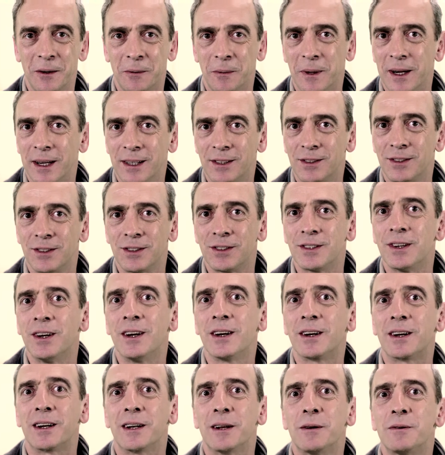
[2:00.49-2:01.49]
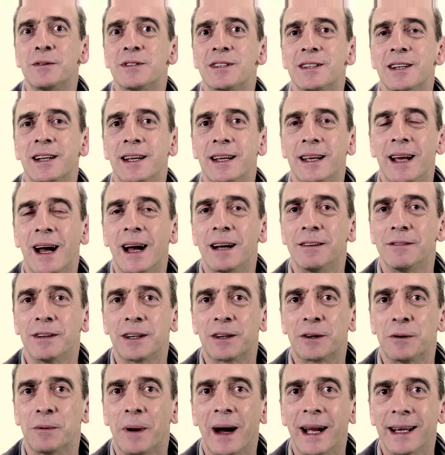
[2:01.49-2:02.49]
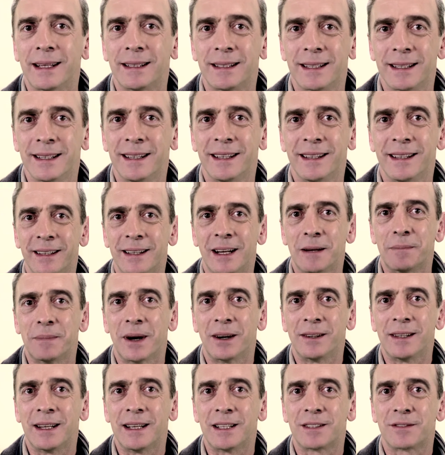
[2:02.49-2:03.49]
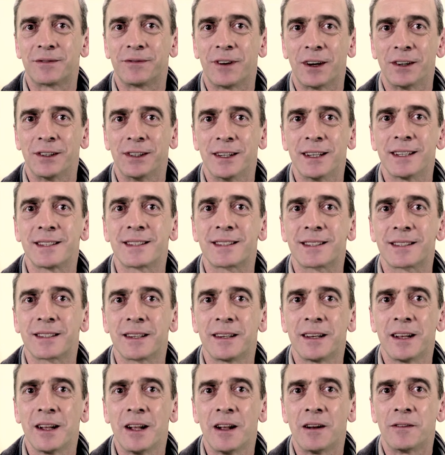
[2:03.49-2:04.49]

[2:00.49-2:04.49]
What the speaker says: which closely I requite upon his fondness,